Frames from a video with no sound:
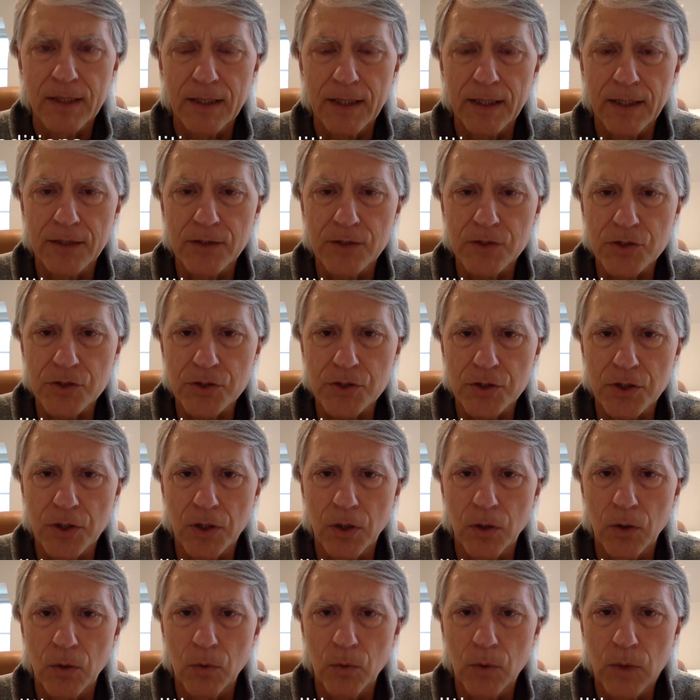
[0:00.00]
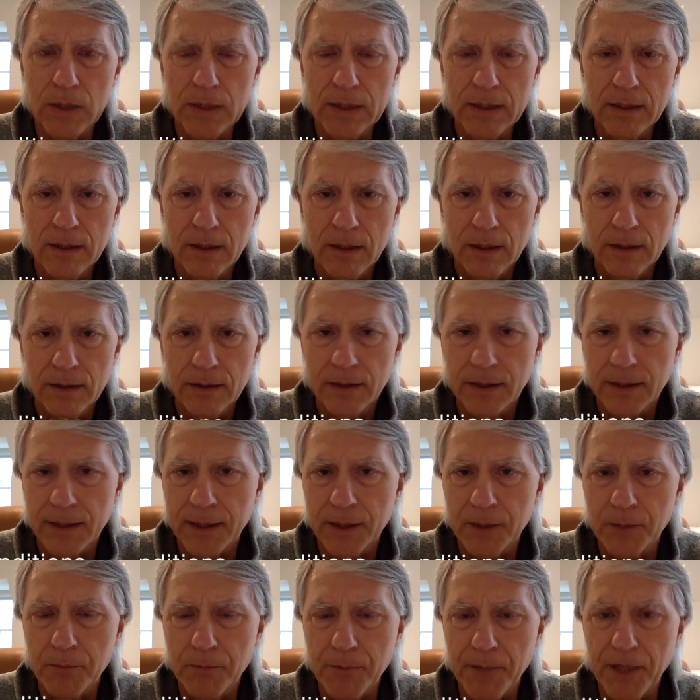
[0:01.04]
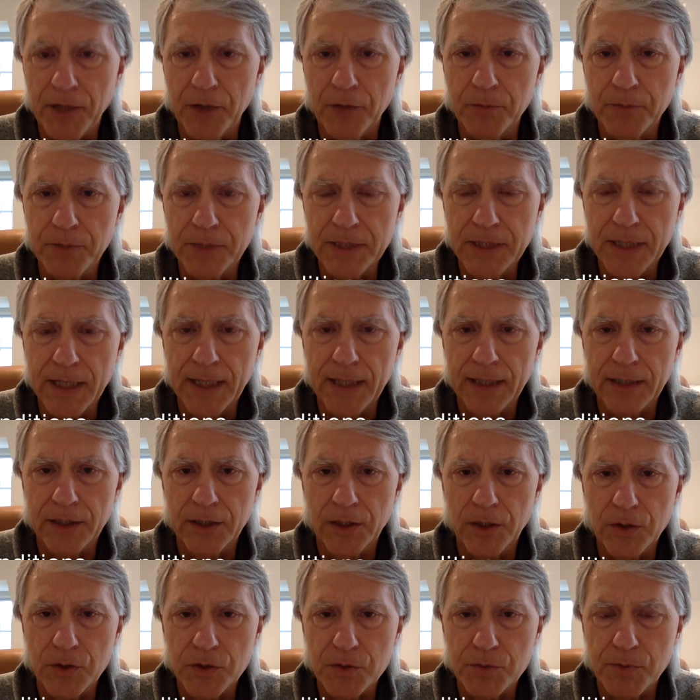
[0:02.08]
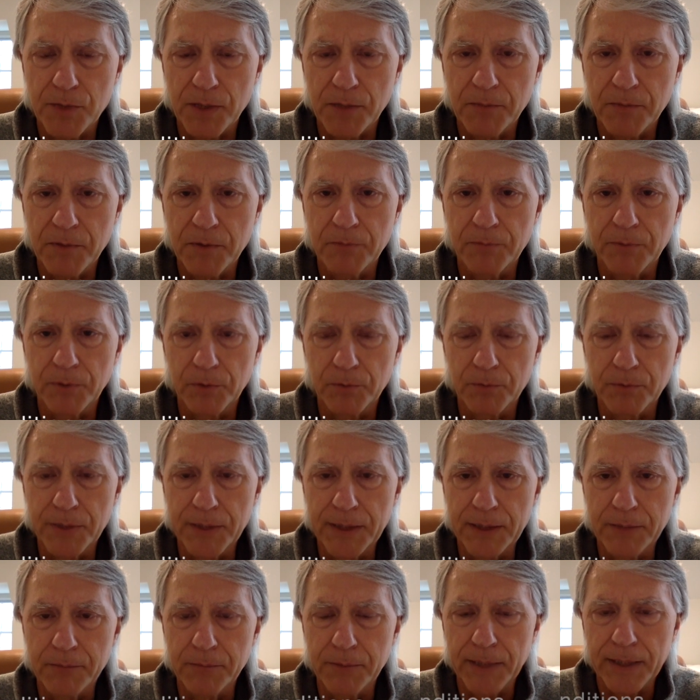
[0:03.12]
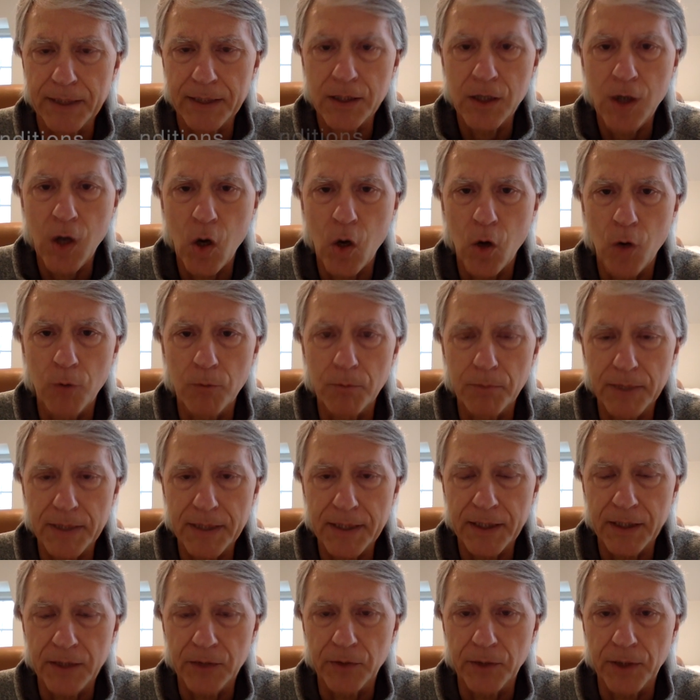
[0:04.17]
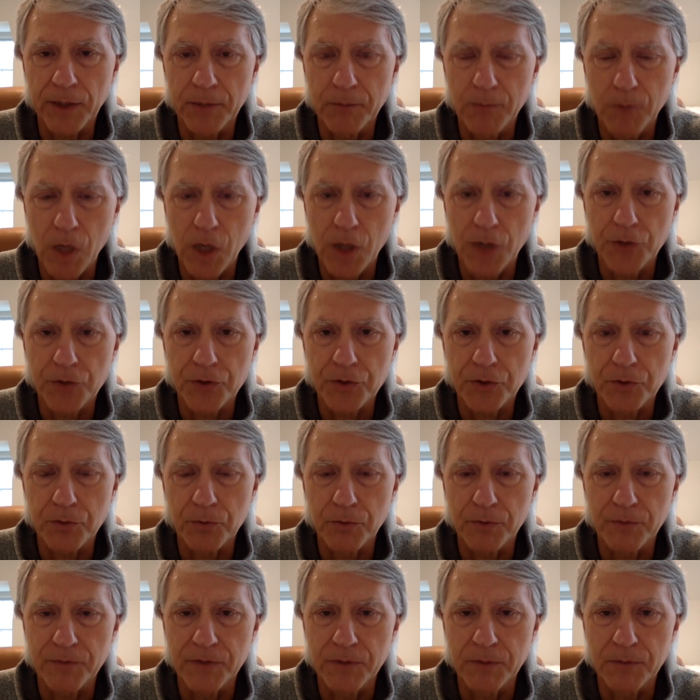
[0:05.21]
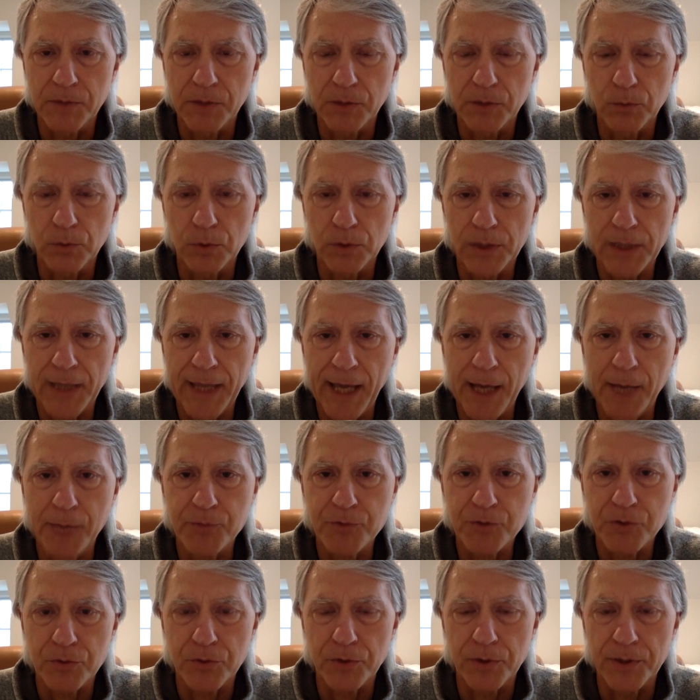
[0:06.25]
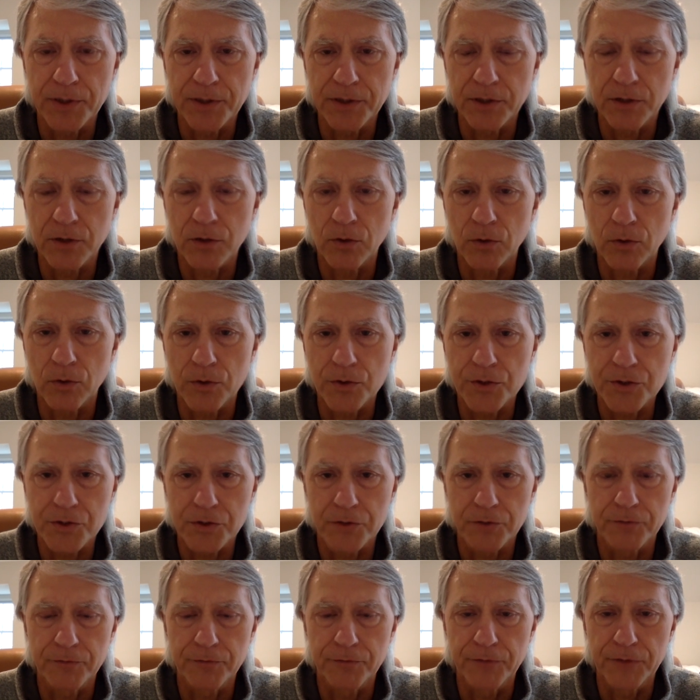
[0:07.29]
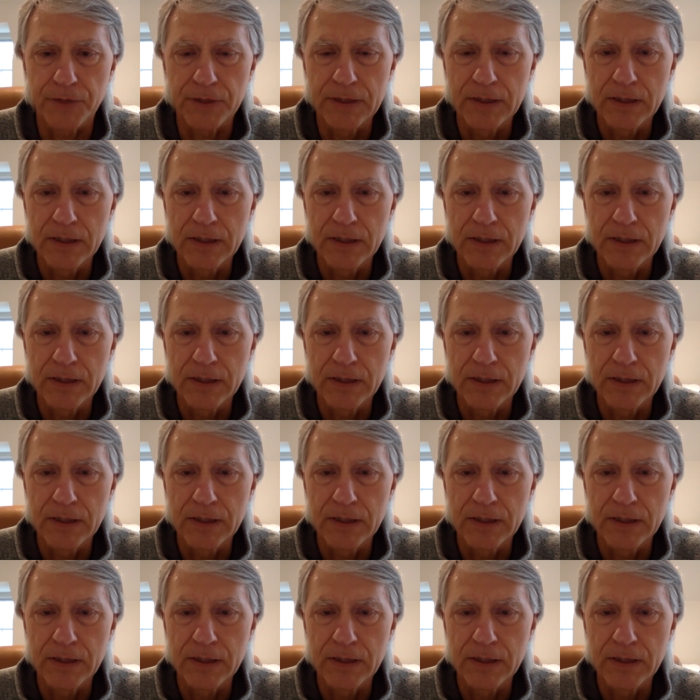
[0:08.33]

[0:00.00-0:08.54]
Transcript: And so that can better be diagnosed by people being back home, but carrying a monitor with them that will capture it in the course of